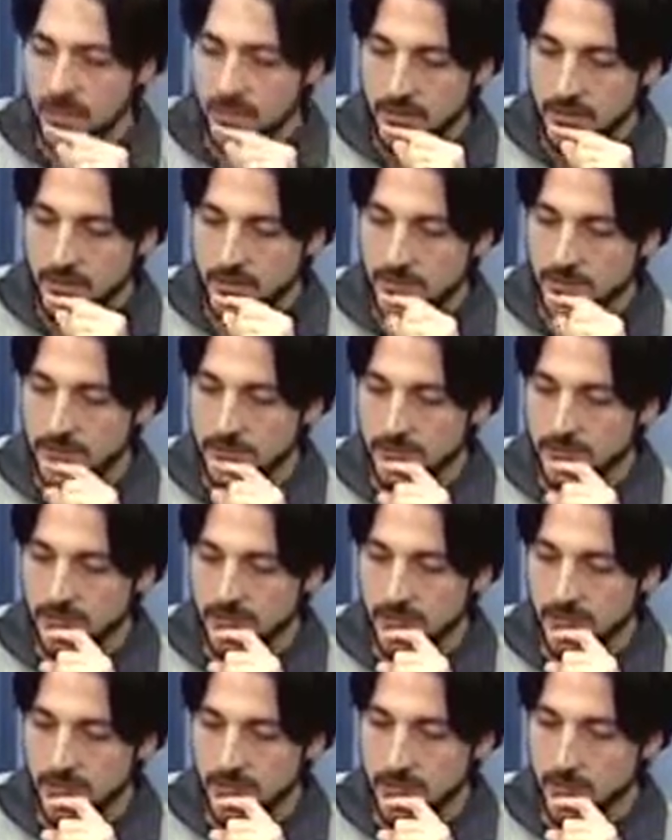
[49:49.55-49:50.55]

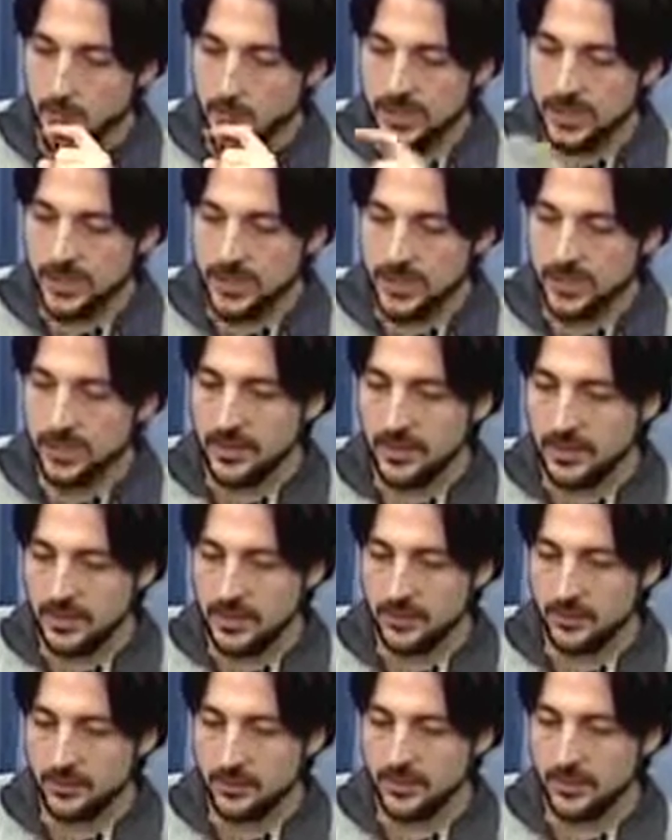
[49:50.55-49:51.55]
What they
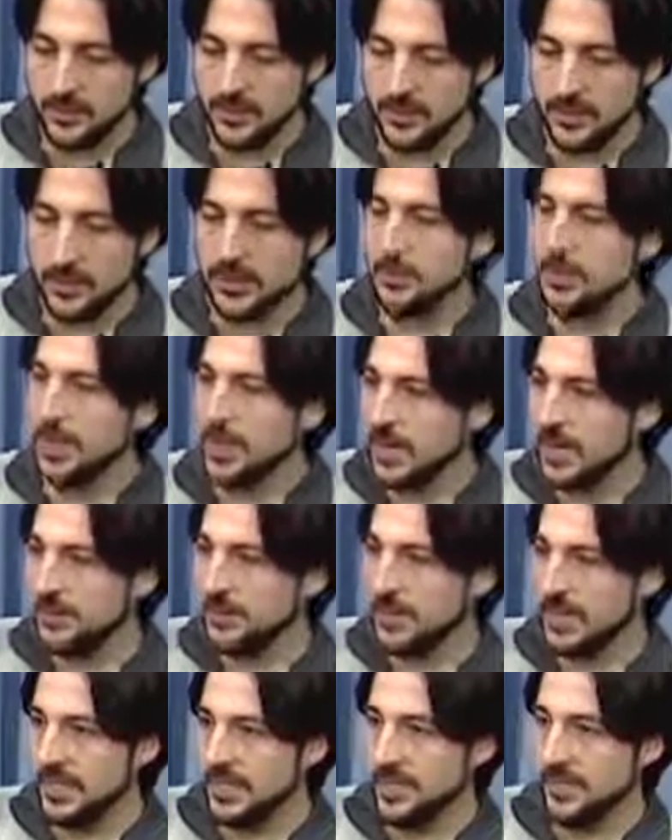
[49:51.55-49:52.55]
did in the
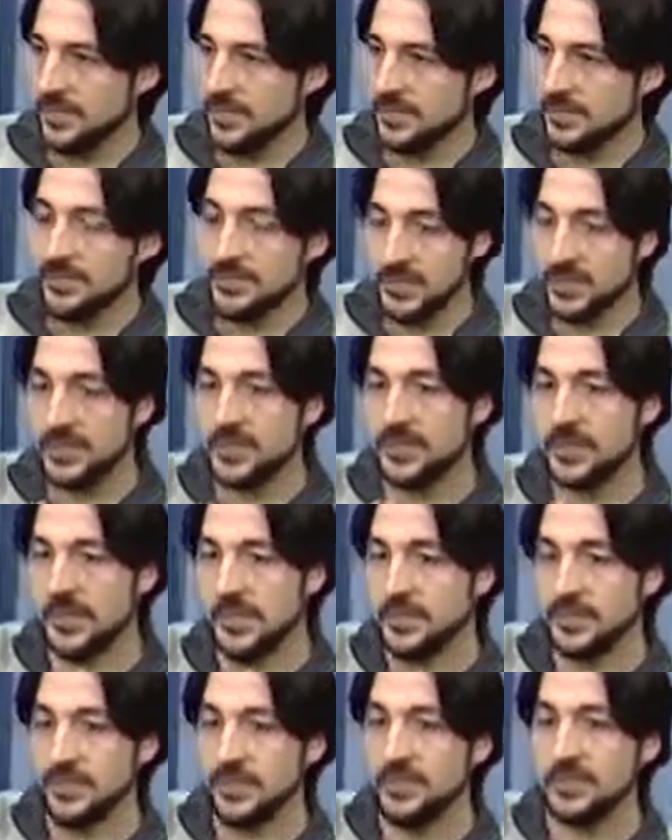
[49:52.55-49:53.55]
Mahatma letters, they
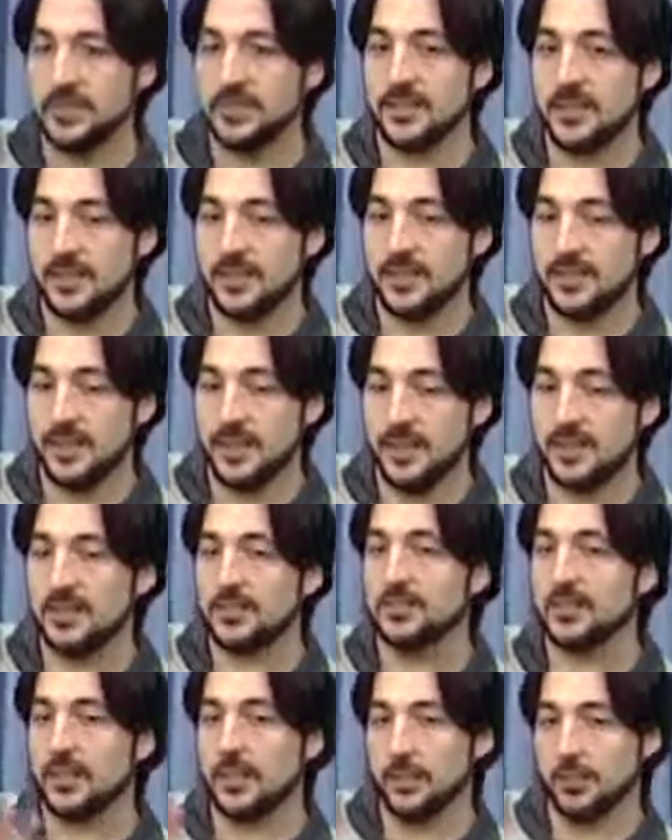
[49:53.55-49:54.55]
said, this is an
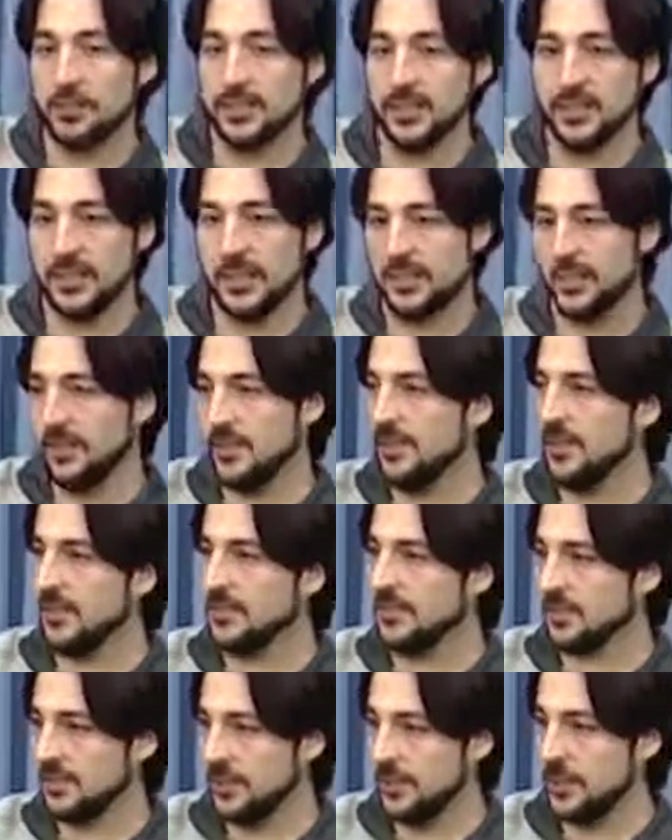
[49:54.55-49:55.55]
extraordinary
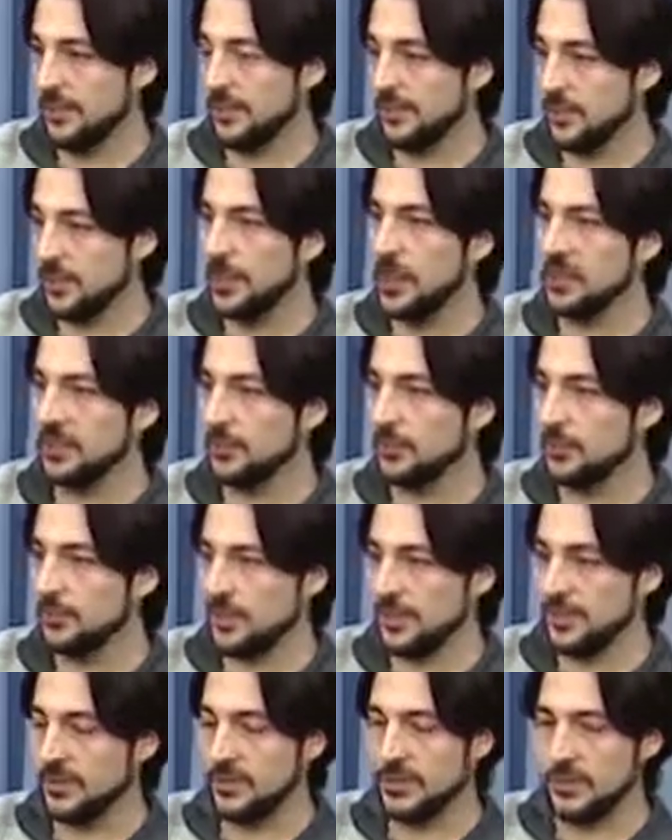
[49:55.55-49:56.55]
thing that we are
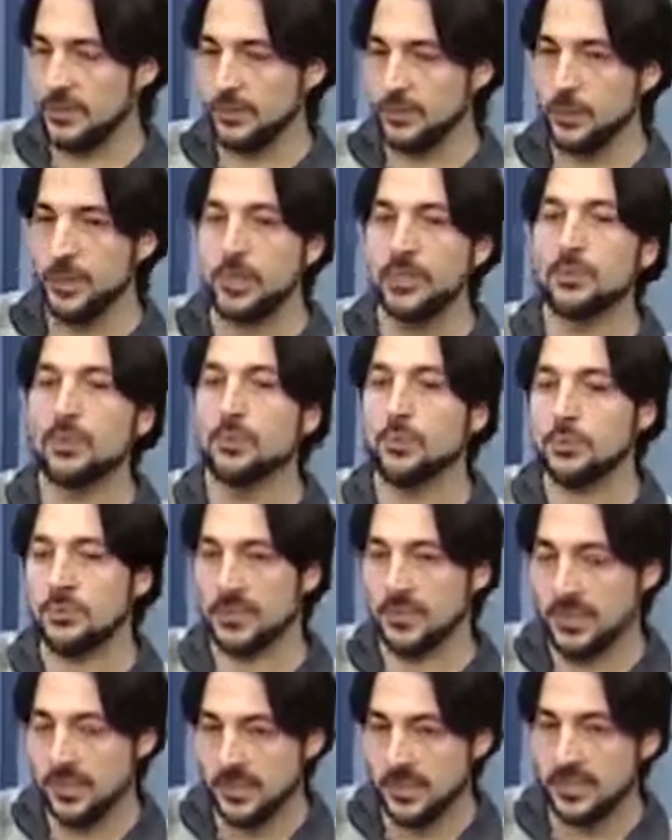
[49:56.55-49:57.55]
doing, trying to
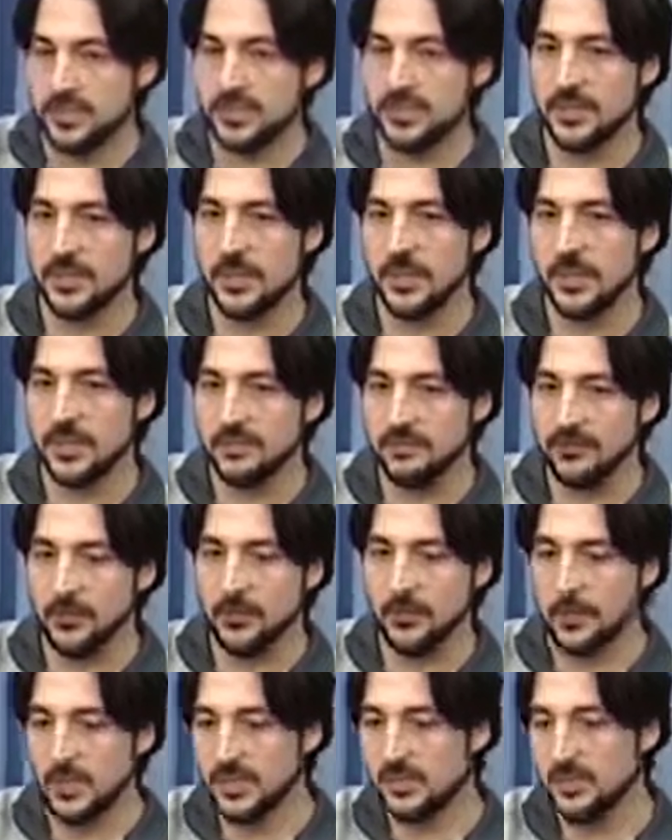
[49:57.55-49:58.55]
teach
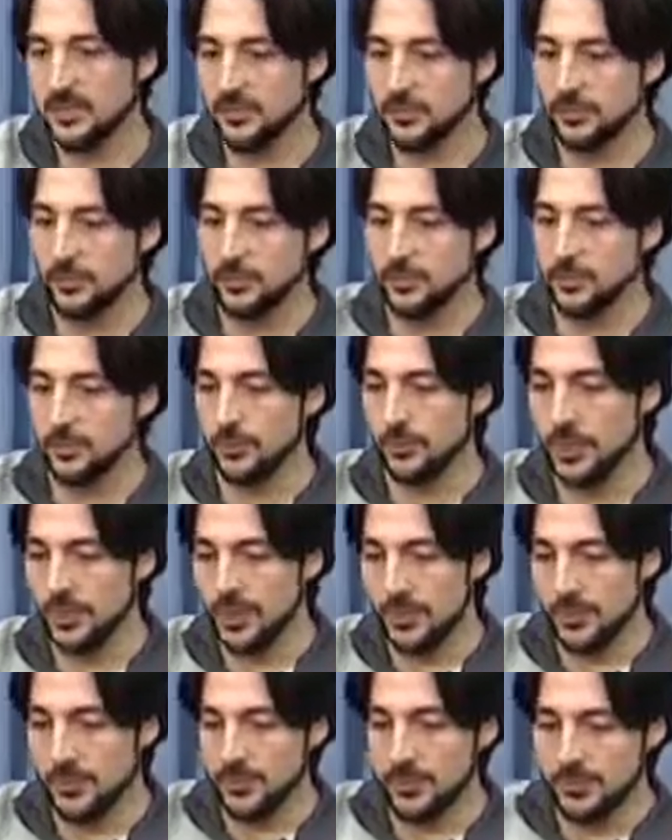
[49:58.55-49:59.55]
information to
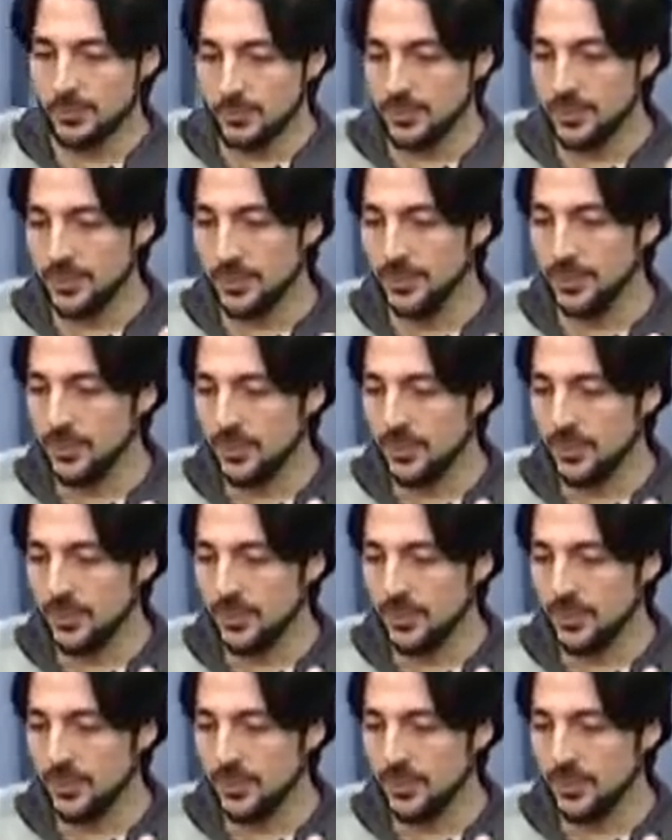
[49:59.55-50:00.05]
to these